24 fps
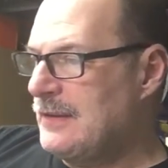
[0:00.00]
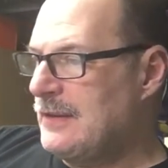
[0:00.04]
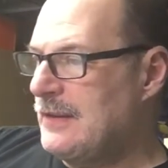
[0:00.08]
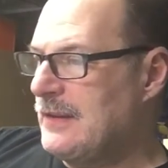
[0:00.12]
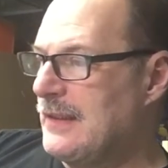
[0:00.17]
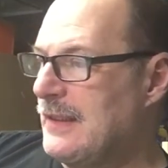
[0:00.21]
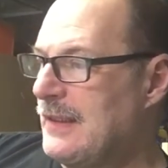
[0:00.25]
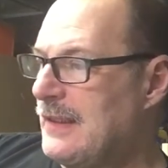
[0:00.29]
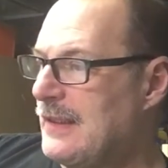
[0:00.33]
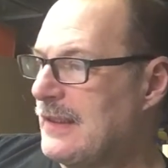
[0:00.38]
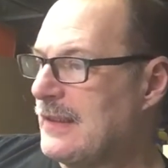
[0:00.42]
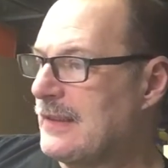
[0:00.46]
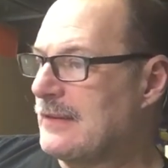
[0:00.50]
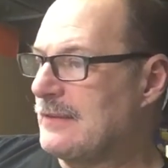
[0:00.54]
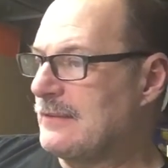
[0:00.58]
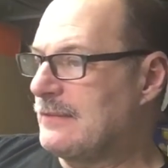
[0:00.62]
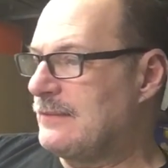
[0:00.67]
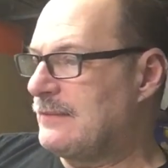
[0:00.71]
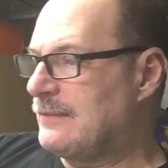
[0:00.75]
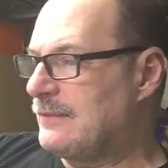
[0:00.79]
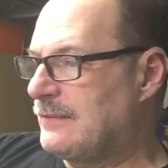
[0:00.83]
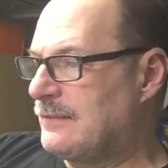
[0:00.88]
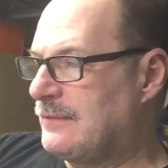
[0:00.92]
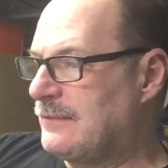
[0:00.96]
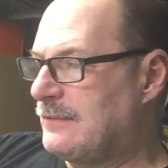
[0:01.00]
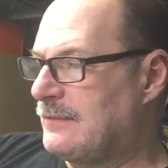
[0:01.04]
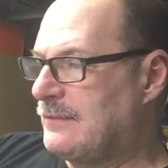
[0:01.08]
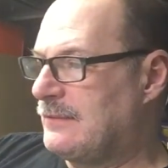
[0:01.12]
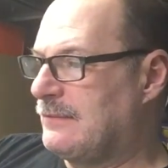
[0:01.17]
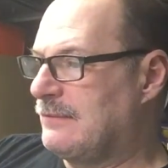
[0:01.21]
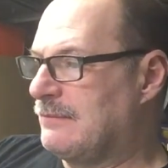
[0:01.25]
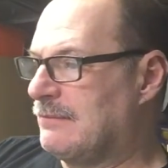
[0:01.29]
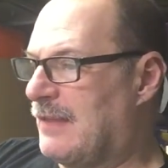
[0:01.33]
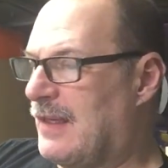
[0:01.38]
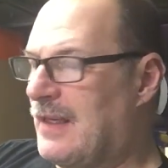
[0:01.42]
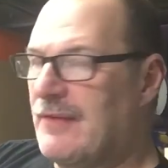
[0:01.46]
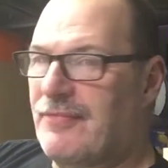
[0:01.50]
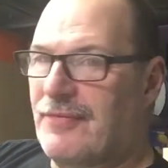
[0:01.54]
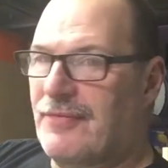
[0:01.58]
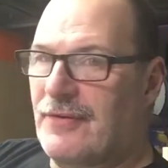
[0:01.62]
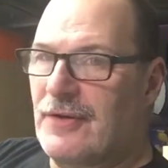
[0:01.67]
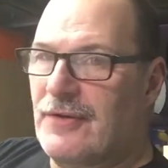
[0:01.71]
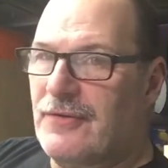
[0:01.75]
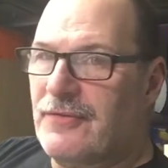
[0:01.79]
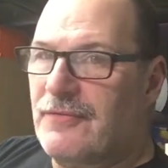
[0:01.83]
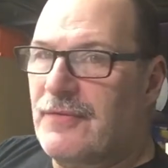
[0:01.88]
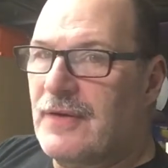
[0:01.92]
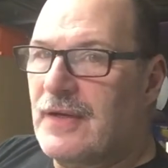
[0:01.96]
Yeah. My
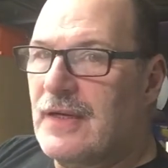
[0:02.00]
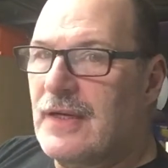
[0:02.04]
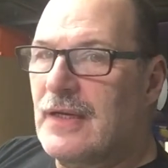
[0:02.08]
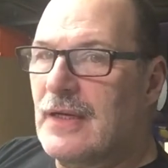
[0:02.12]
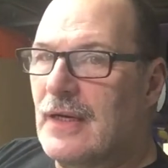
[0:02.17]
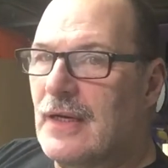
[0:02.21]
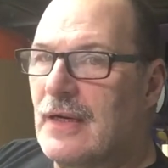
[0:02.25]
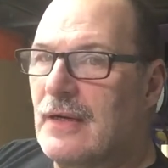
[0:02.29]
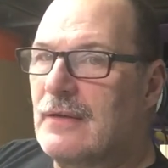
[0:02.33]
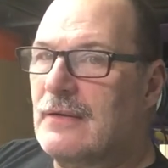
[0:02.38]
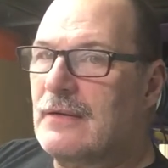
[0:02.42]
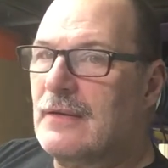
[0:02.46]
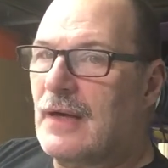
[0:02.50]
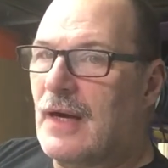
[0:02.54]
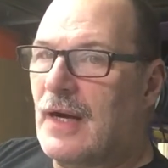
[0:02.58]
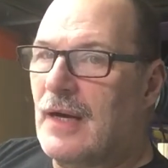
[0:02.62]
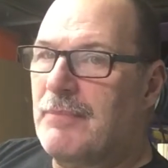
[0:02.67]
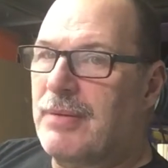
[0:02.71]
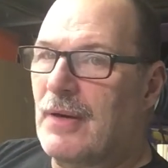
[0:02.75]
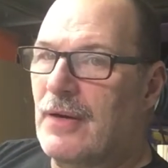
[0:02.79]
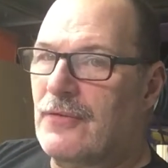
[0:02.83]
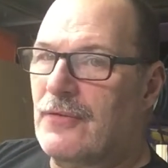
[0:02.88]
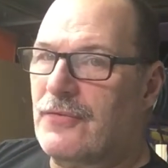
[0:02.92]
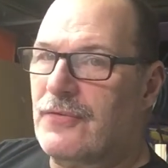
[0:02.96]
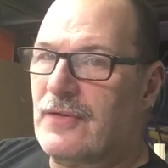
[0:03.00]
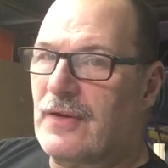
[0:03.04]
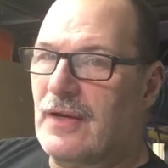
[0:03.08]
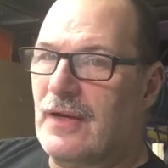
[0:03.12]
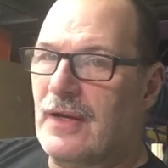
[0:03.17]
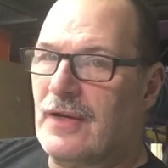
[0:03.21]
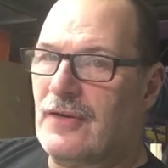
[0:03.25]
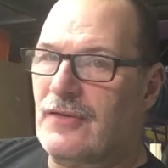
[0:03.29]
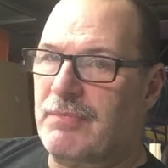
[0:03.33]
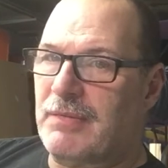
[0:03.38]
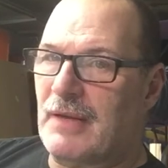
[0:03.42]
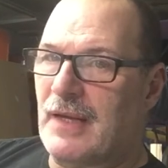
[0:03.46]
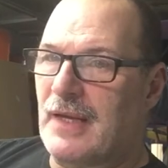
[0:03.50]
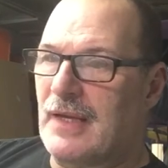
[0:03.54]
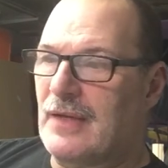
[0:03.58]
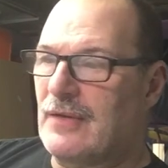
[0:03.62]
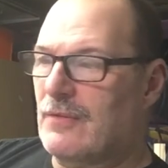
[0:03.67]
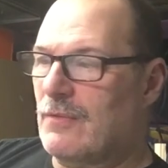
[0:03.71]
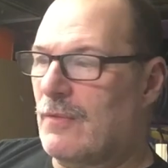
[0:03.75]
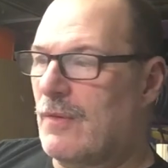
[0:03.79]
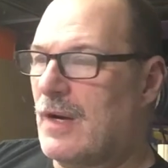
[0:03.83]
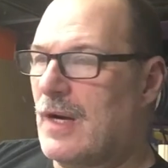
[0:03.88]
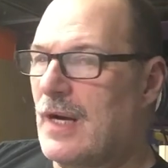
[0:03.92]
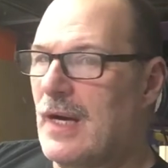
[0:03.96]
first video I posted explains
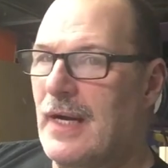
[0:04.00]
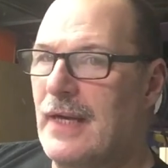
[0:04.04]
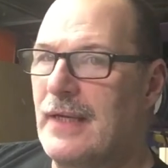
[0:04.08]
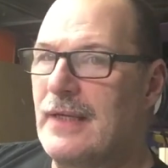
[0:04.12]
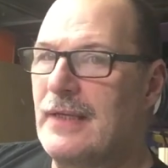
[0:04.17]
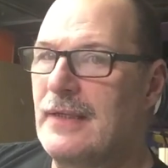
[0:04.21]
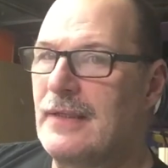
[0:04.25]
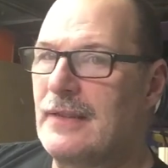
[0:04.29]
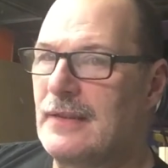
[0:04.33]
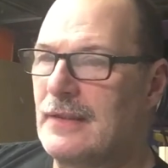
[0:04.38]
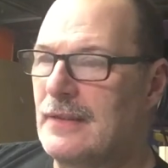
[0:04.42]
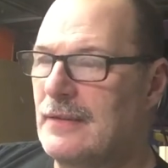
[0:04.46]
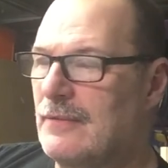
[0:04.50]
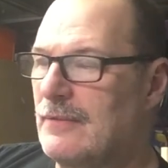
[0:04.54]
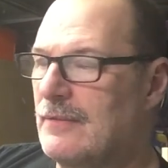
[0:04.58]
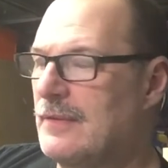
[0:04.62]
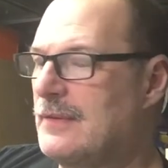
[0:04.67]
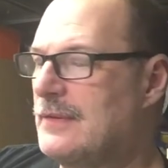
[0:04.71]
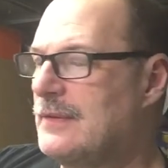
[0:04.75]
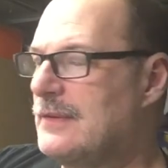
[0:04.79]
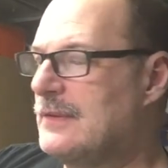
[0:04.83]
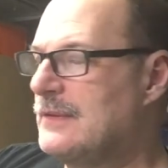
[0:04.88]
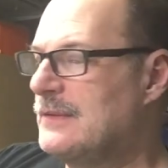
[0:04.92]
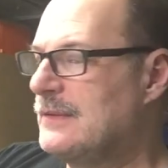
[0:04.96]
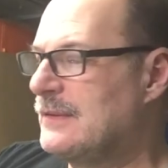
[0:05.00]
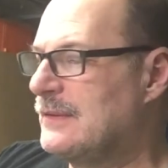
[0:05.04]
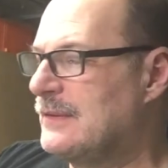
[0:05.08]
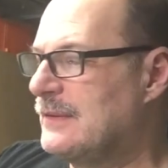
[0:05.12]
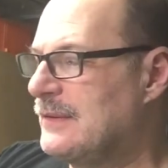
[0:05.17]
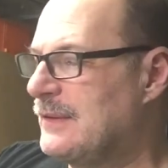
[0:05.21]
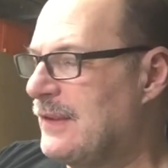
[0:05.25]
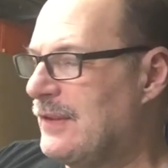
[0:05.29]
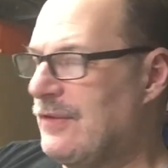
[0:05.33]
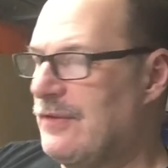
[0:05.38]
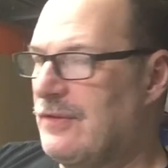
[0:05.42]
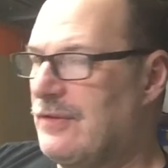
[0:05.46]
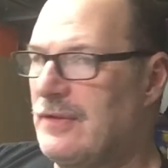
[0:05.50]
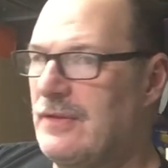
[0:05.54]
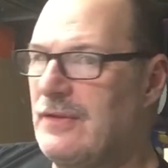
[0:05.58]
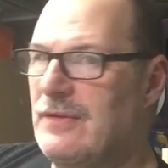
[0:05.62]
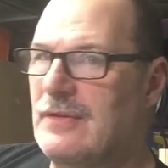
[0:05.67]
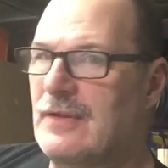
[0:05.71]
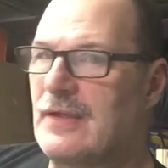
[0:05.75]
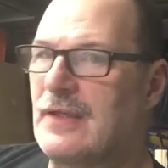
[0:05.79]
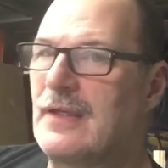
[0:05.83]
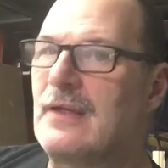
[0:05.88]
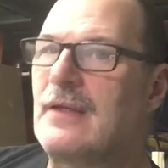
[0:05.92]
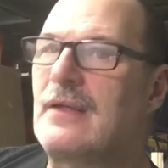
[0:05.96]
why in
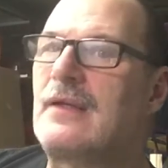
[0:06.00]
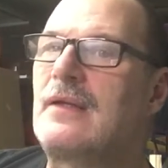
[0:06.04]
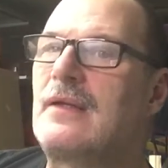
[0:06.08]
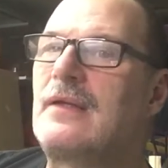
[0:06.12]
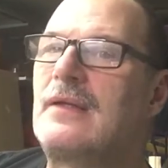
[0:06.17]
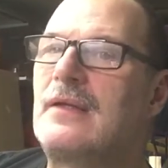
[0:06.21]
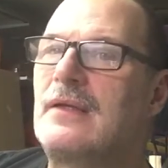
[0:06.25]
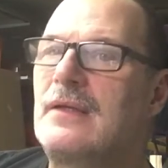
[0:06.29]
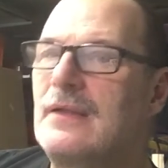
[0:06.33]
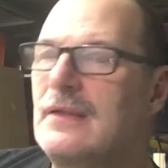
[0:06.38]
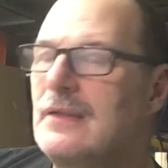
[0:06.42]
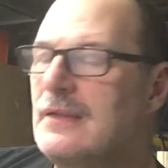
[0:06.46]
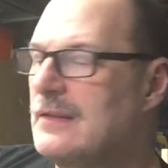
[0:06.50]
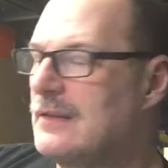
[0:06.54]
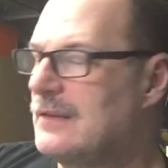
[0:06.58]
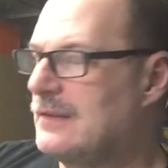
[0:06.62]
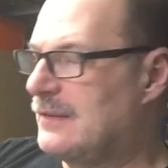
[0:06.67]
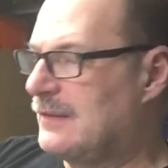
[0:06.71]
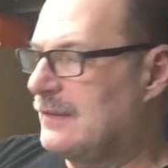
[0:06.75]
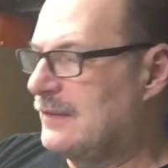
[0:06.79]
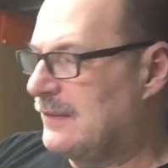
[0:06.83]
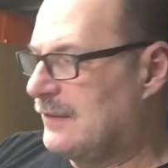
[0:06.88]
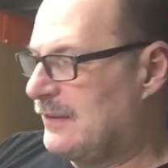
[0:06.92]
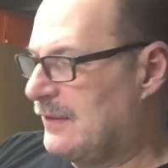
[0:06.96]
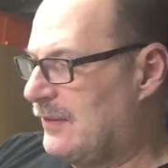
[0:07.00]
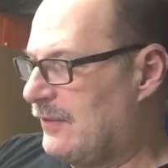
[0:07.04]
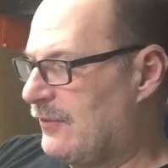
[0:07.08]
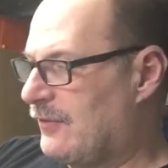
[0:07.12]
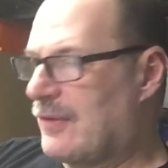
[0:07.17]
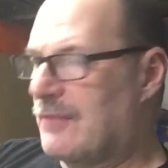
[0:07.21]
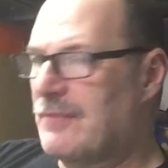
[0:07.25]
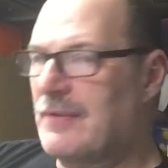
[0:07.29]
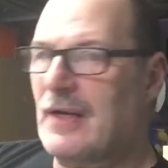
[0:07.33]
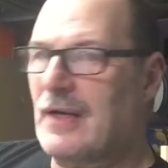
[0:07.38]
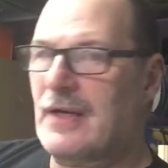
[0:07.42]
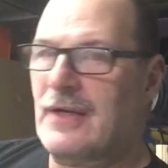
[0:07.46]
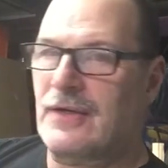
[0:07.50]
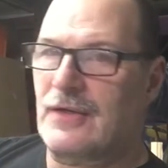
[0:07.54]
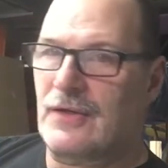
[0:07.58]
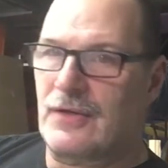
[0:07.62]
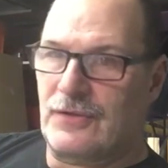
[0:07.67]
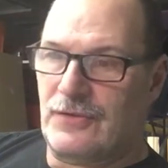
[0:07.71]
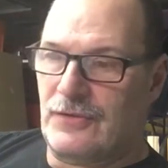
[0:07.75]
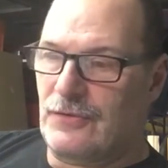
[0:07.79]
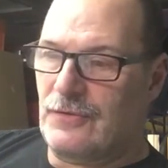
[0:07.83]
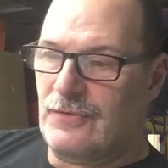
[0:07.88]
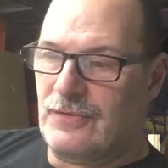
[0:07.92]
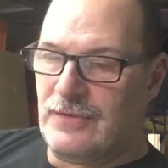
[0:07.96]
detail. So I'm not going to
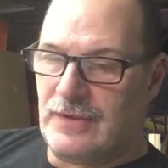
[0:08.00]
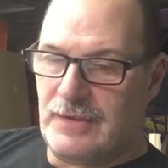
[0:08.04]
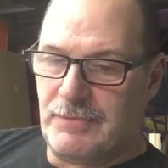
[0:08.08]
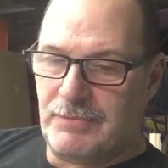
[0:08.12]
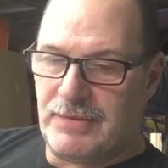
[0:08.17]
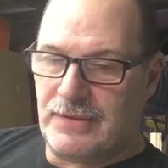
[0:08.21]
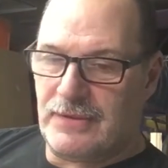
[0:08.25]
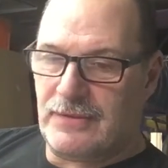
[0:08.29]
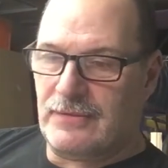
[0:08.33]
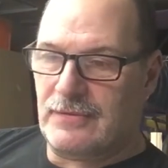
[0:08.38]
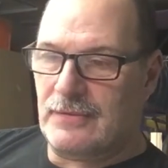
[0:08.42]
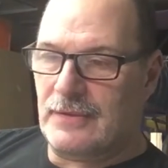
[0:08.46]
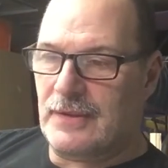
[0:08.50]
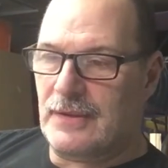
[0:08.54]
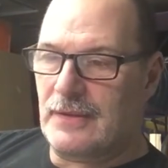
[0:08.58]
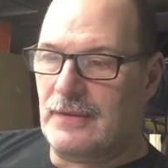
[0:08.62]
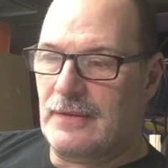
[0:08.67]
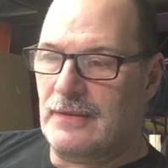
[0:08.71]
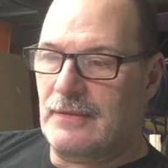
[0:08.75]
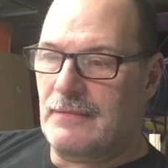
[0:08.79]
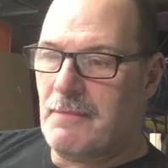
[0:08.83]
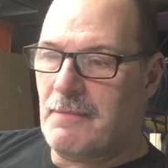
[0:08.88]
go too deep into it.